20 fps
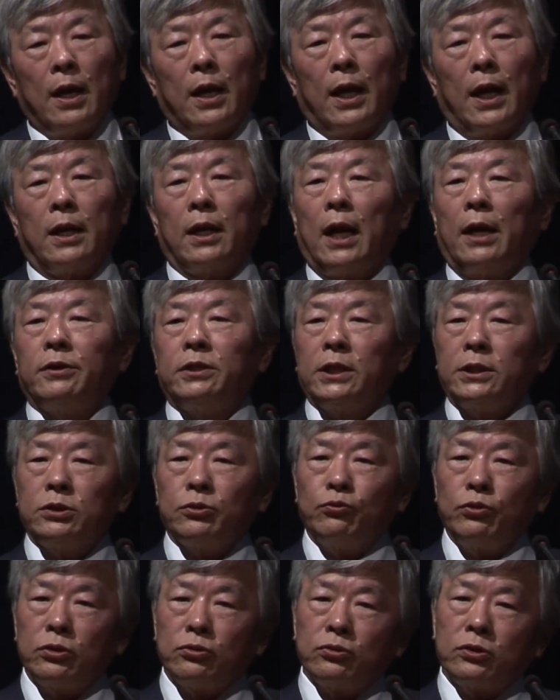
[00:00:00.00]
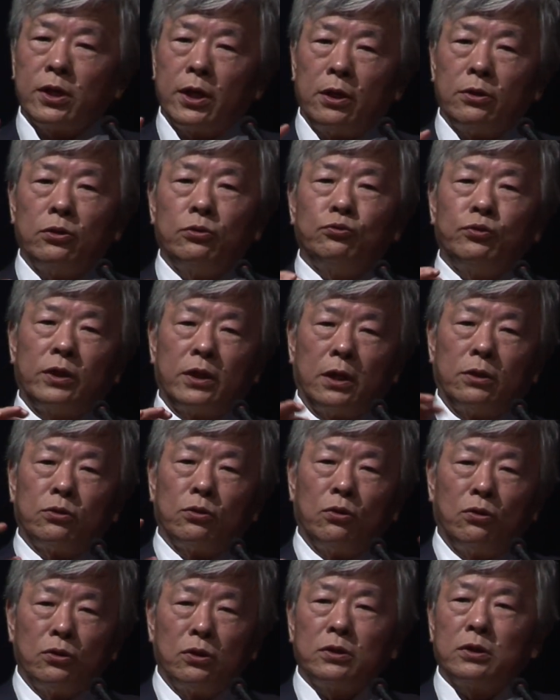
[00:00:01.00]
And I just want to tell you, without
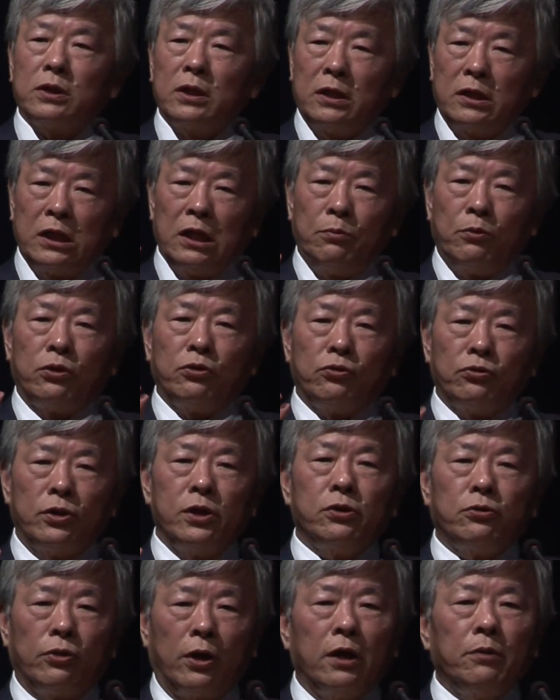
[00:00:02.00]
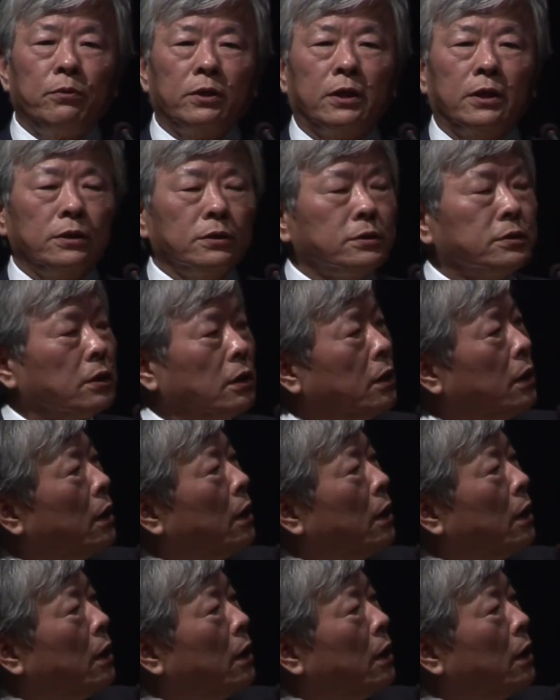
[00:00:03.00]
giving you real evidence.